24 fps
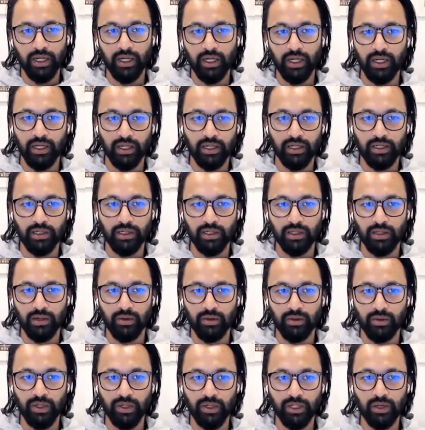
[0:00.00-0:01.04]
is
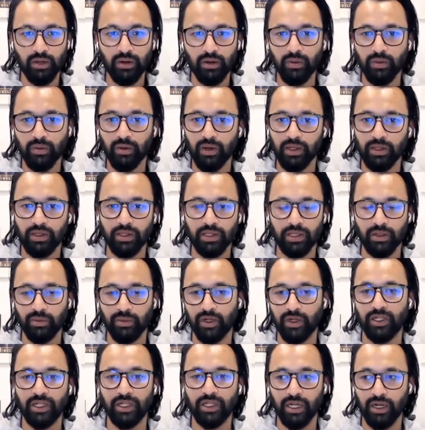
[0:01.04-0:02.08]
we don't want
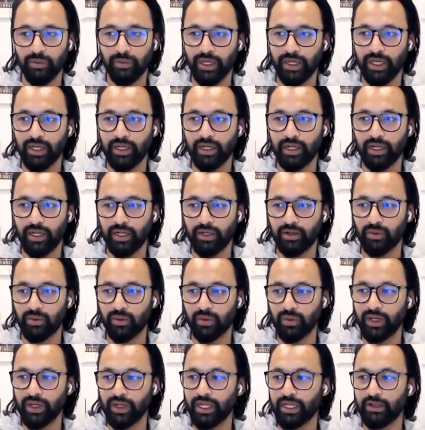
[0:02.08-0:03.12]
somebody to come in and
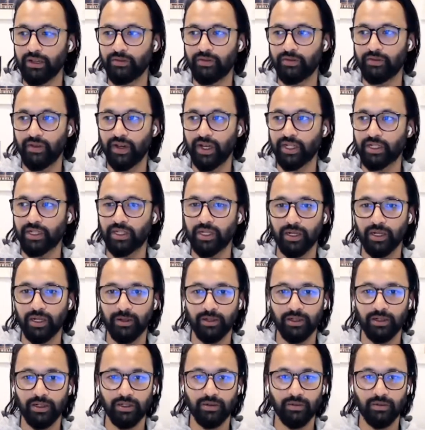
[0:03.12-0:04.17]
reinvent,
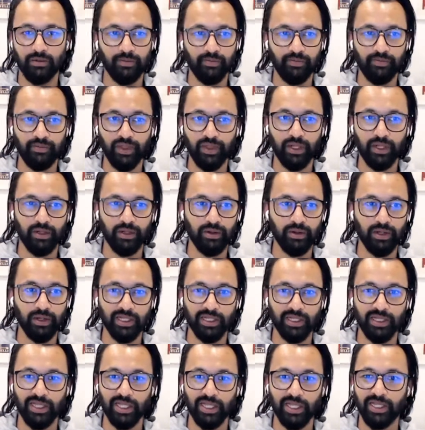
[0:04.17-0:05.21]
you know,
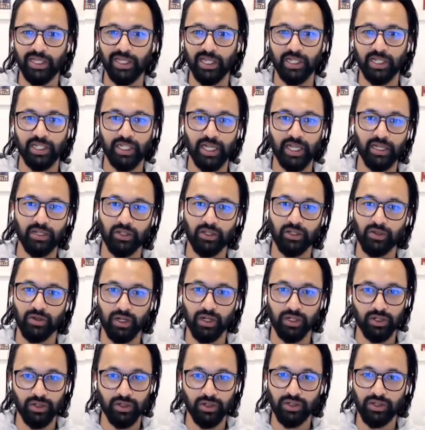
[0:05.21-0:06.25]
existing data
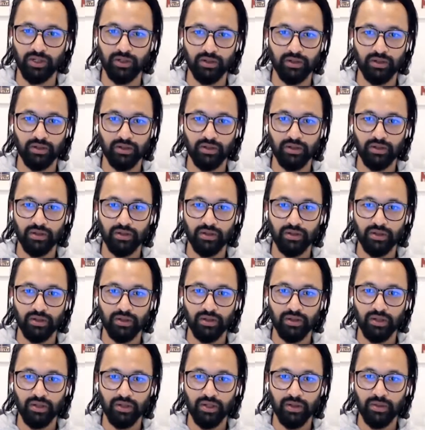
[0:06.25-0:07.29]
structures.
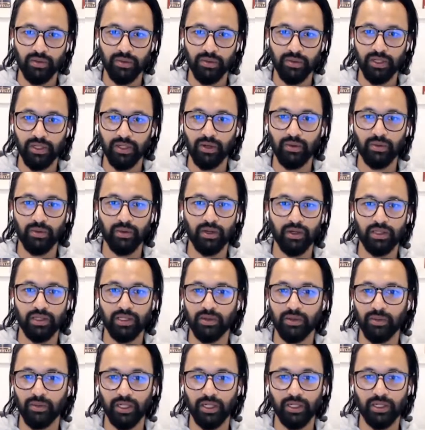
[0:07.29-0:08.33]
We don't want
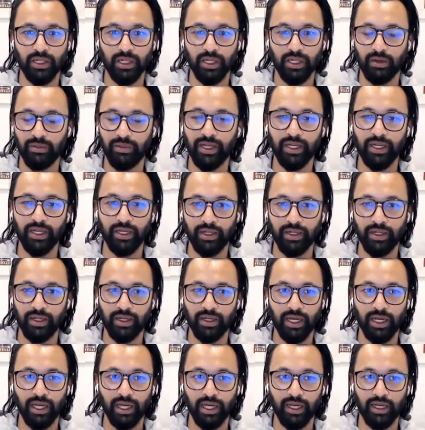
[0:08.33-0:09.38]
somebody to come
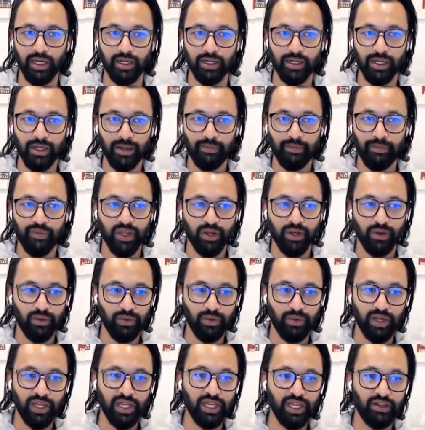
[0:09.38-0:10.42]
in and
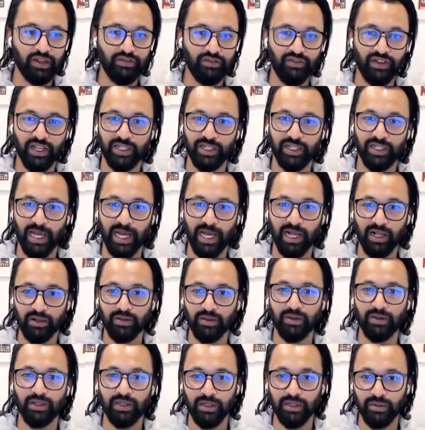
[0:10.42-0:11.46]
reinvent
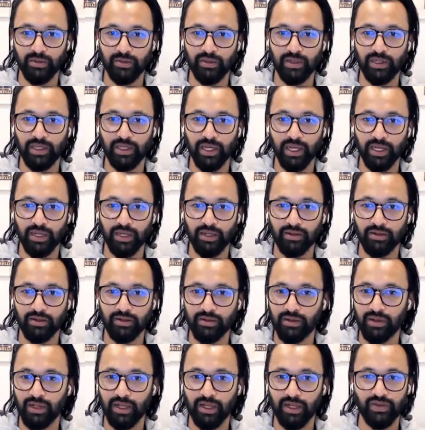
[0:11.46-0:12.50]
algorithms that
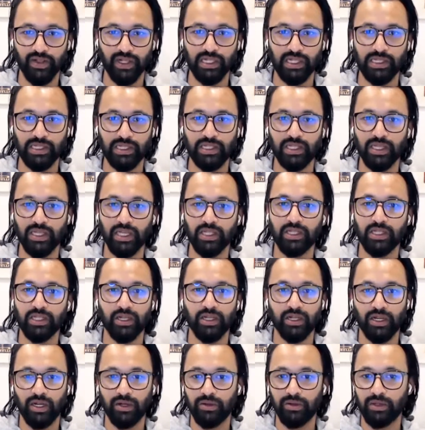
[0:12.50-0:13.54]
have
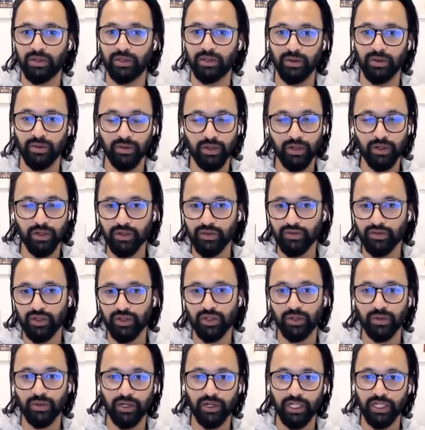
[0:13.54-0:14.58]
existed out in the world for
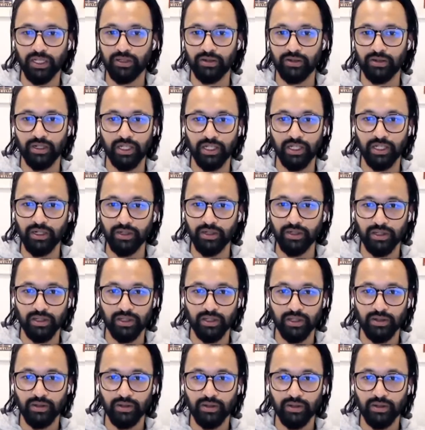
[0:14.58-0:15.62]
20, 30 years.